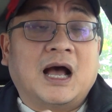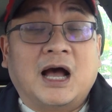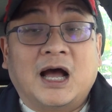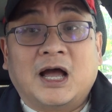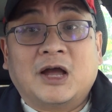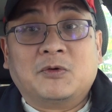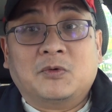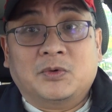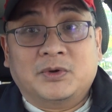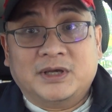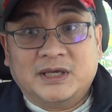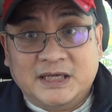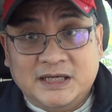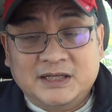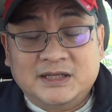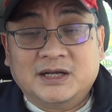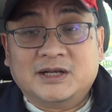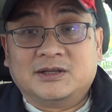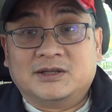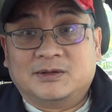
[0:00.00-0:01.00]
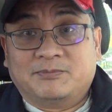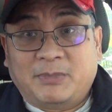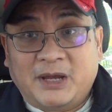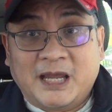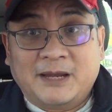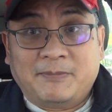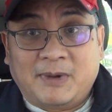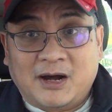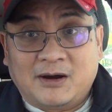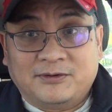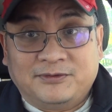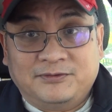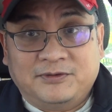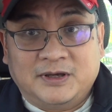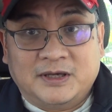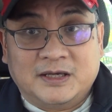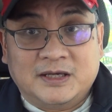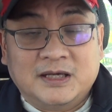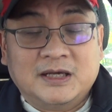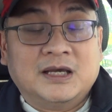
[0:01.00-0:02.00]
I will eat the PayPal
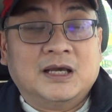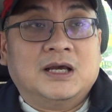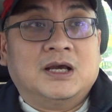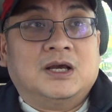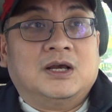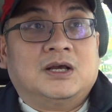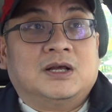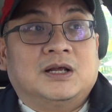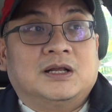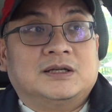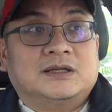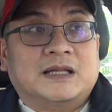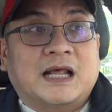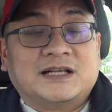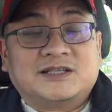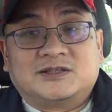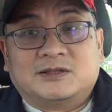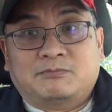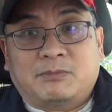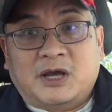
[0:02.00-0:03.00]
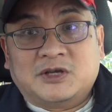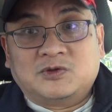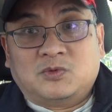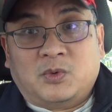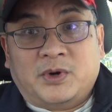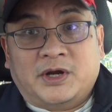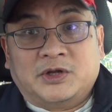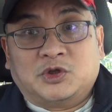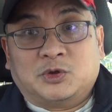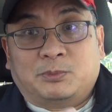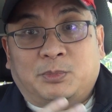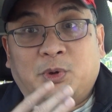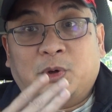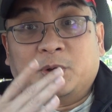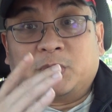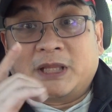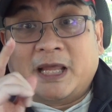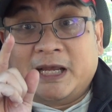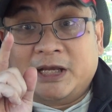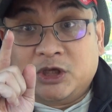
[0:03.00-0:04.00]
fee. That's the best way to
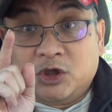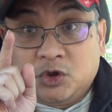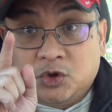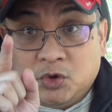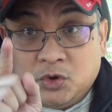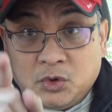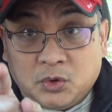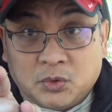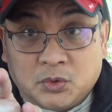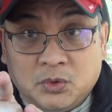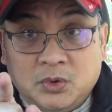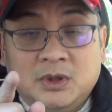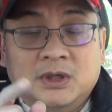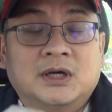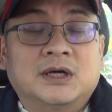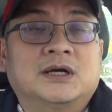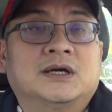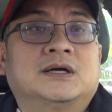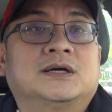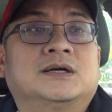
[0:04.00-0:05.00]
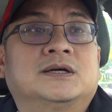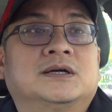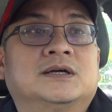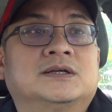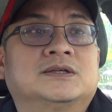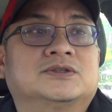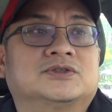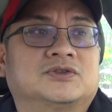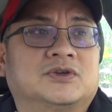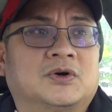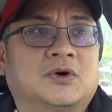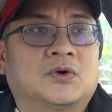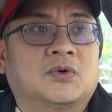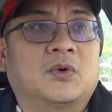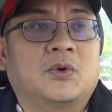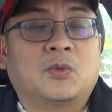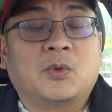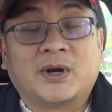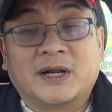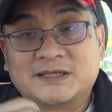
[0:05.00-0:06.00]
protect you.
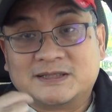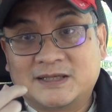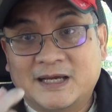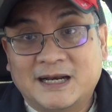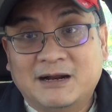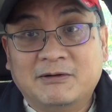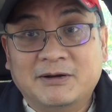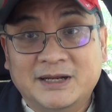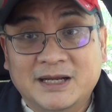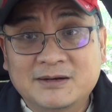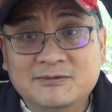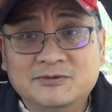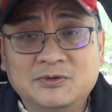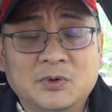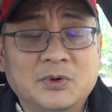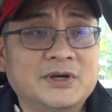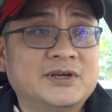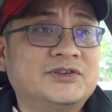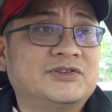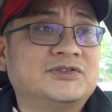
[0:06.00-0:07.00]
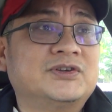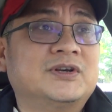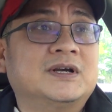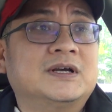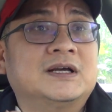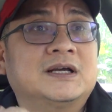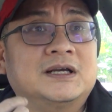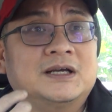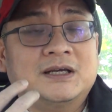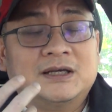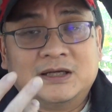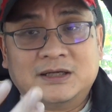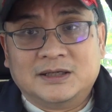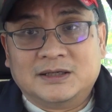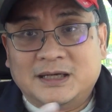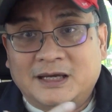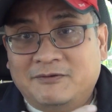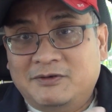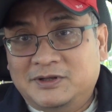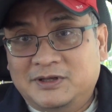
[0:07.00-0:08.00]
So when I send out an invoice,
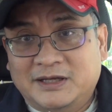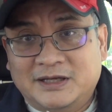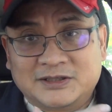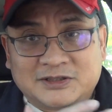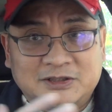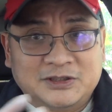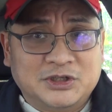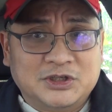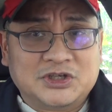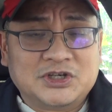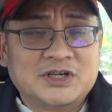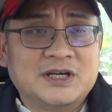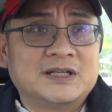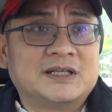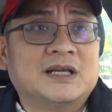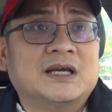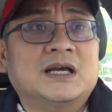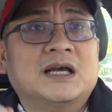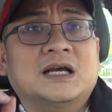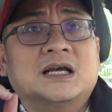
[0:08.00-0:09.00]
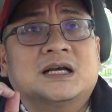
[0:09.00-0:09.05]
everything is legit.